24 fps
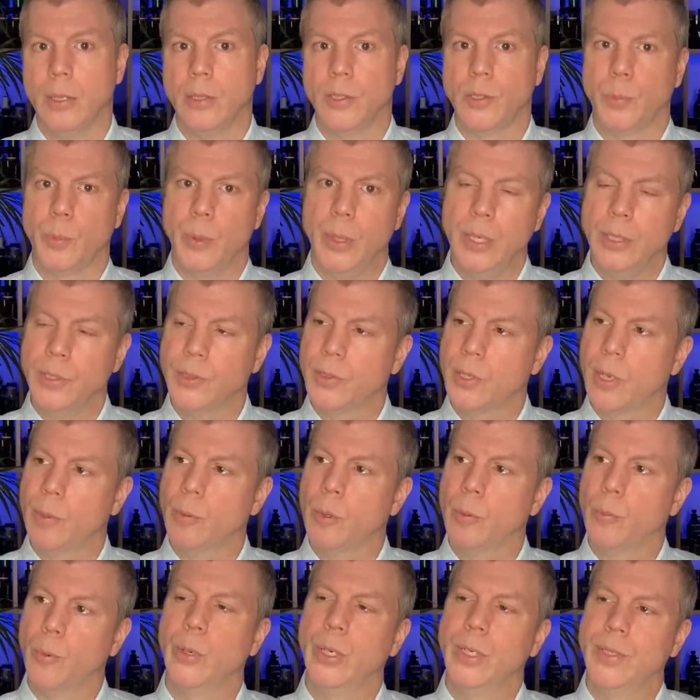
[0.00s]
Spring and
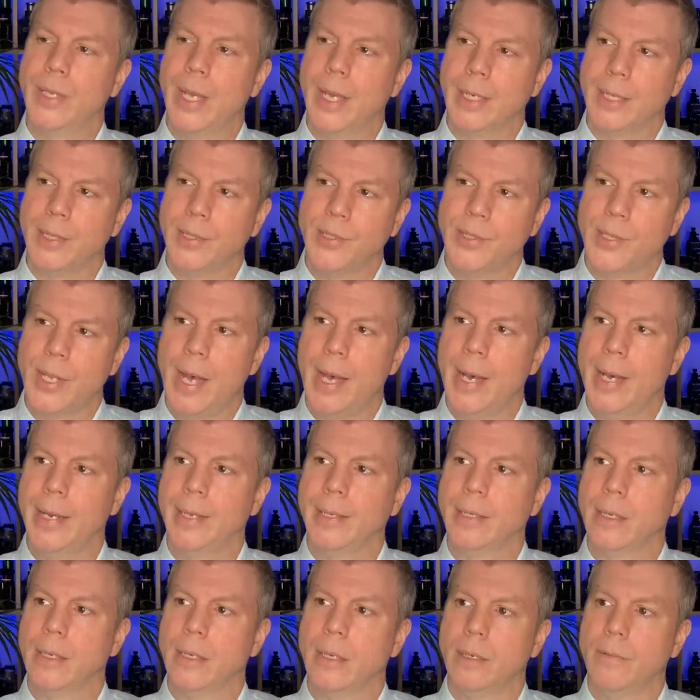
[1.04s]
summer brings out a
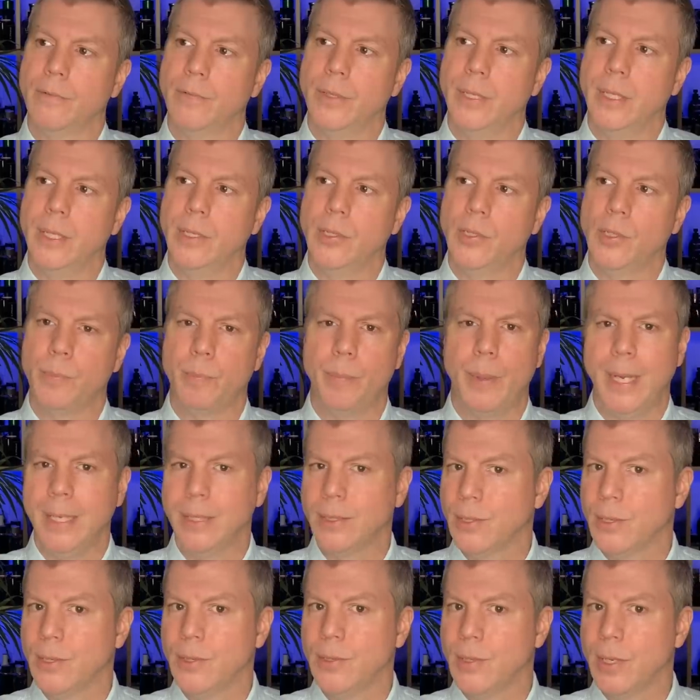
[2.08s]
side of these
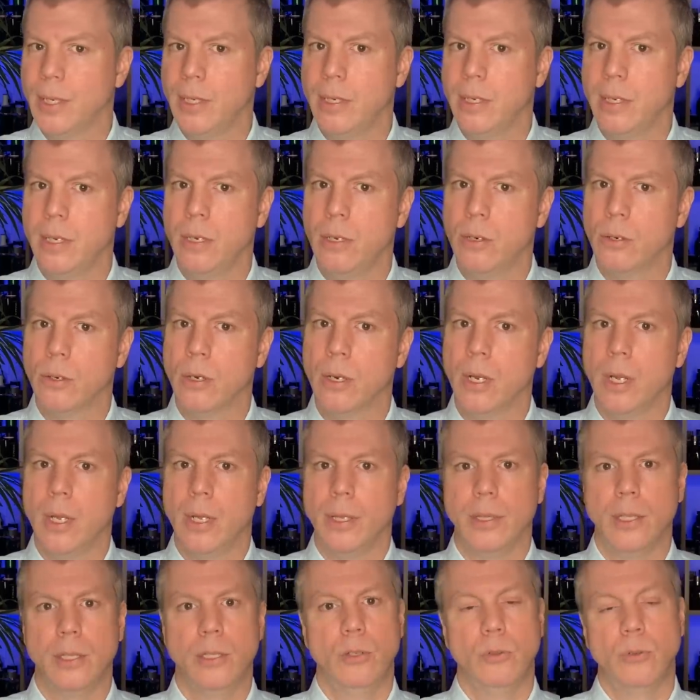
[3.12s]
spices in here
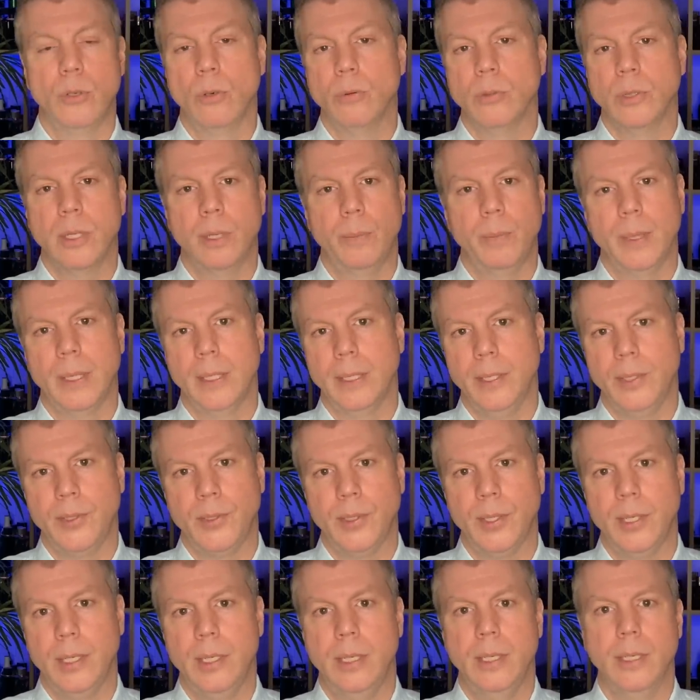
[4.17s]
that you don't typically
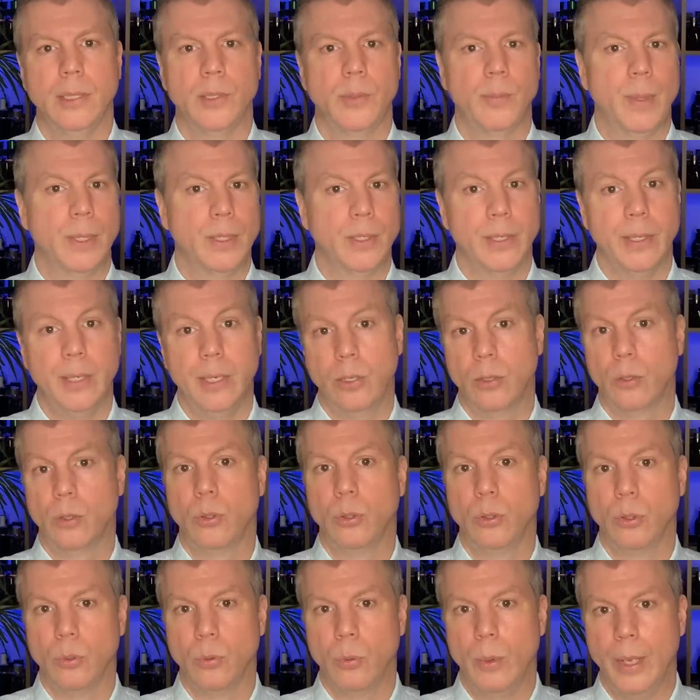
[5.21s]
see, especially in
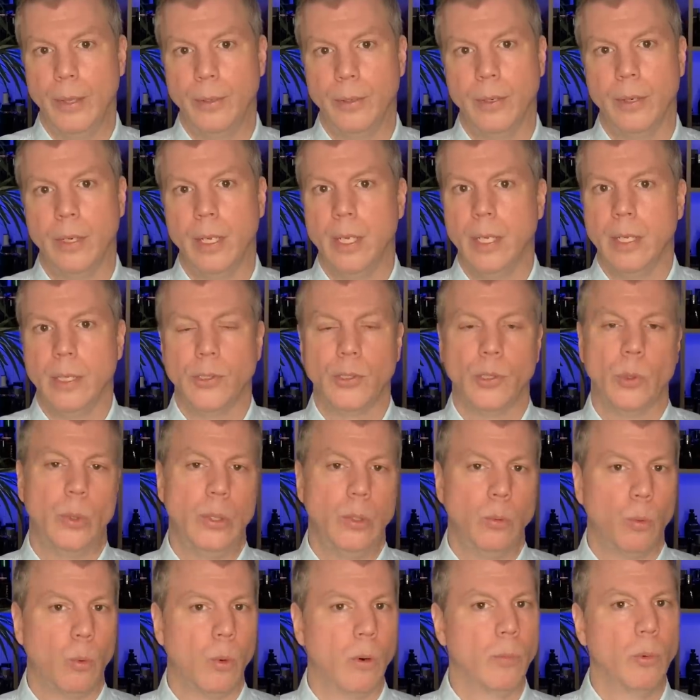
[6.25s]
cooler weather. So
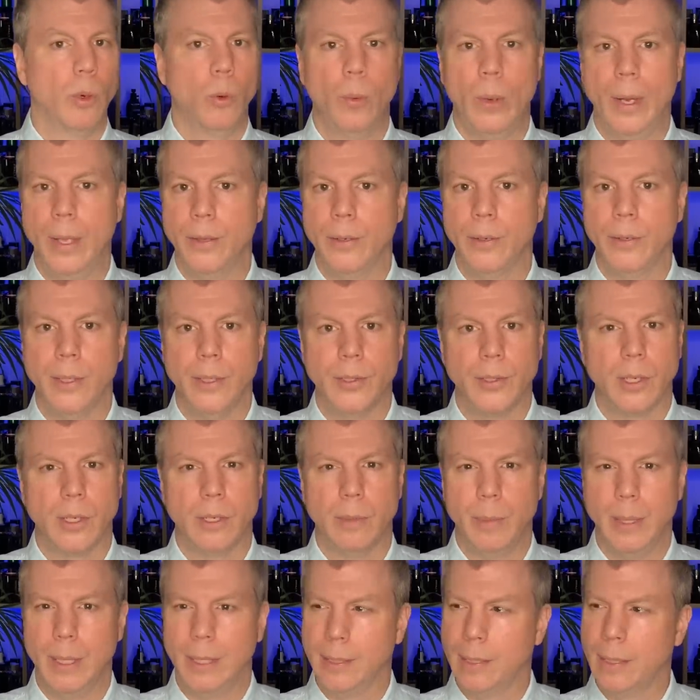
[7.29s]
in warmer weather, it's going
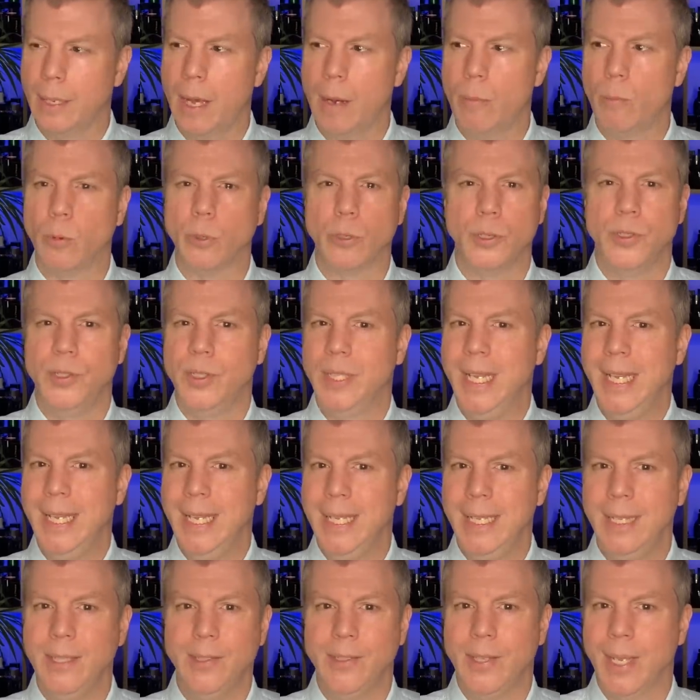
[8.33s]
to be a lot more
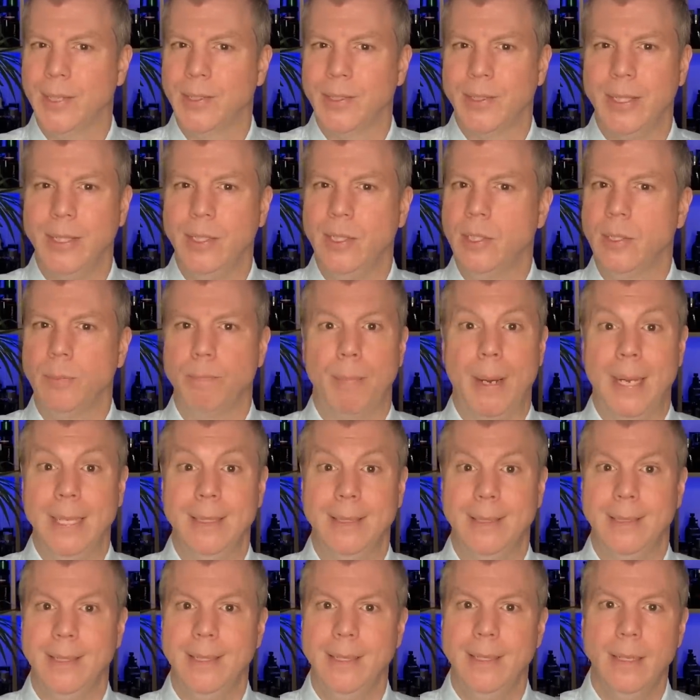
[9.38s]
zingy, zesty,
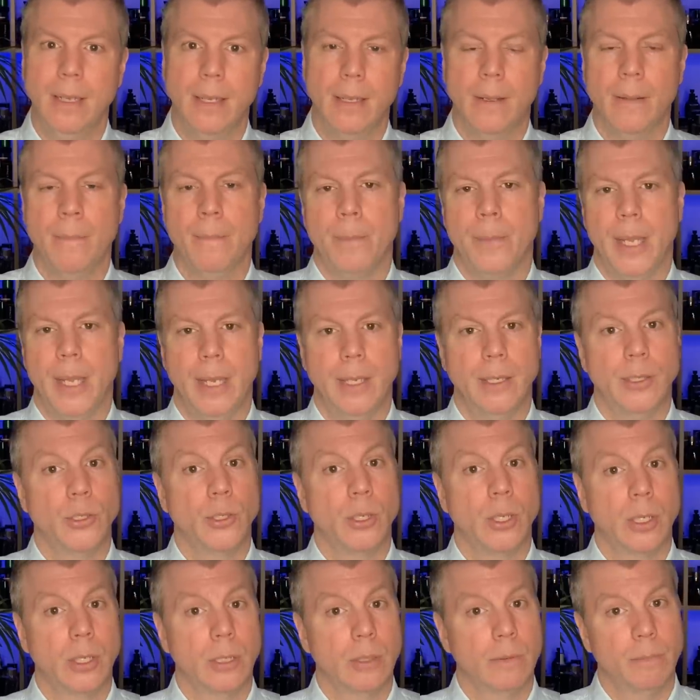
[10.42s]
spicy, and it's
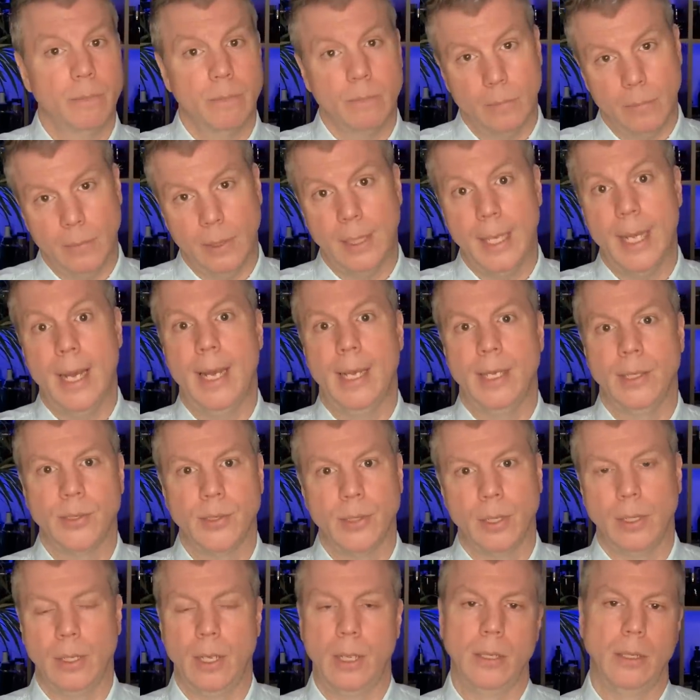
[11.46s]
going to
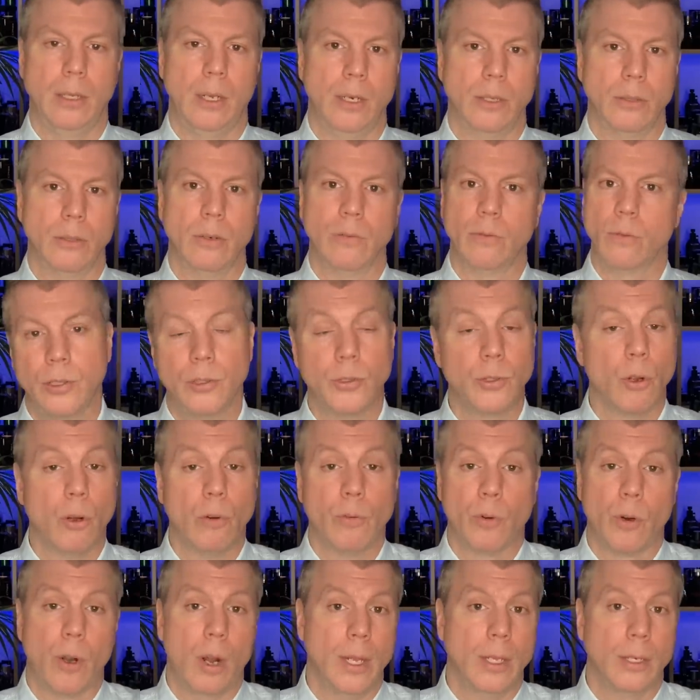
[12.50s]
last a lot longer. Just
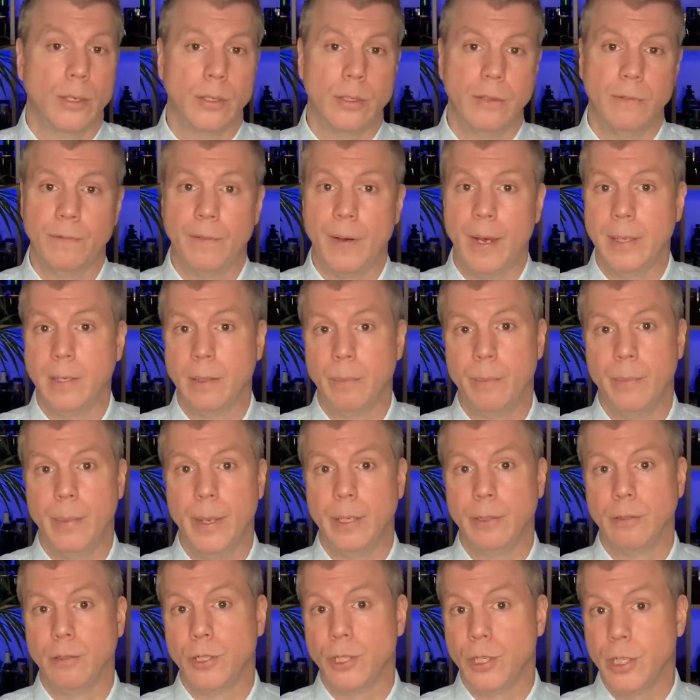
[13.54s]
overall, I couldn't find a
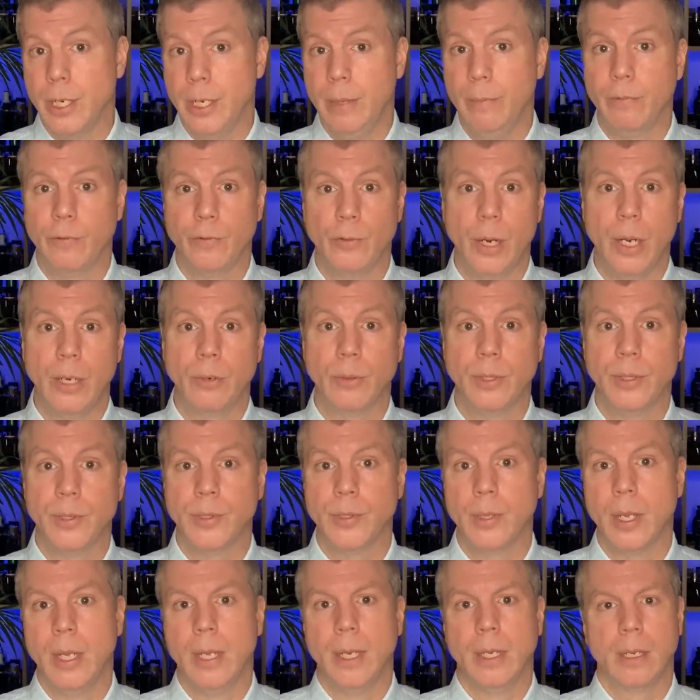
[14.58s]
better cheap
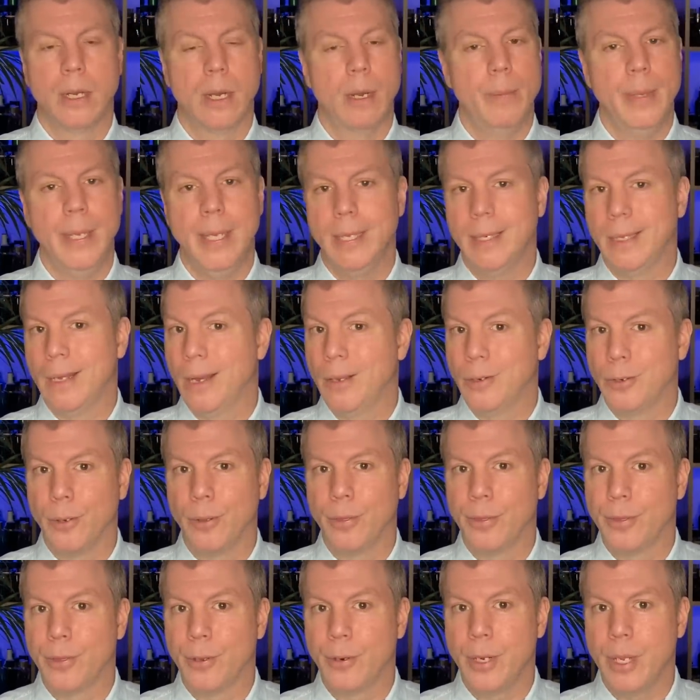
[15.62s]
fragrance, coming in at under
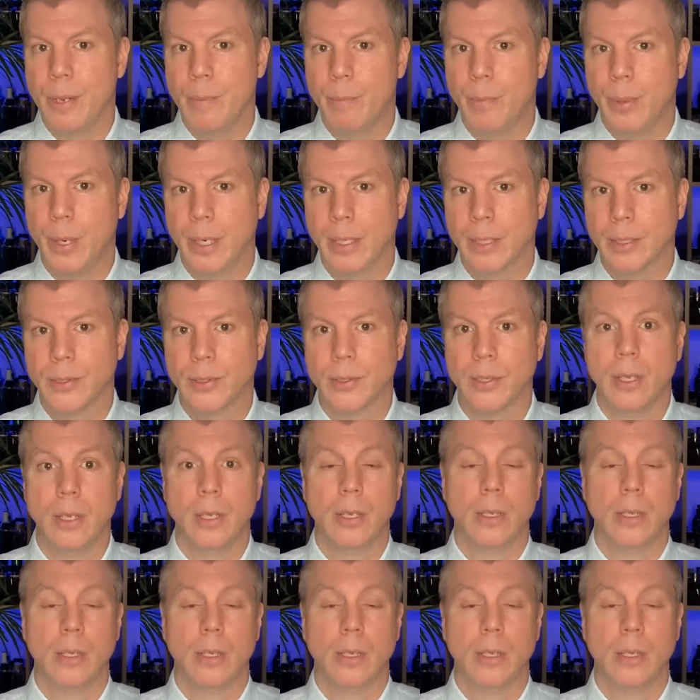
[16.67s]
30 bucks.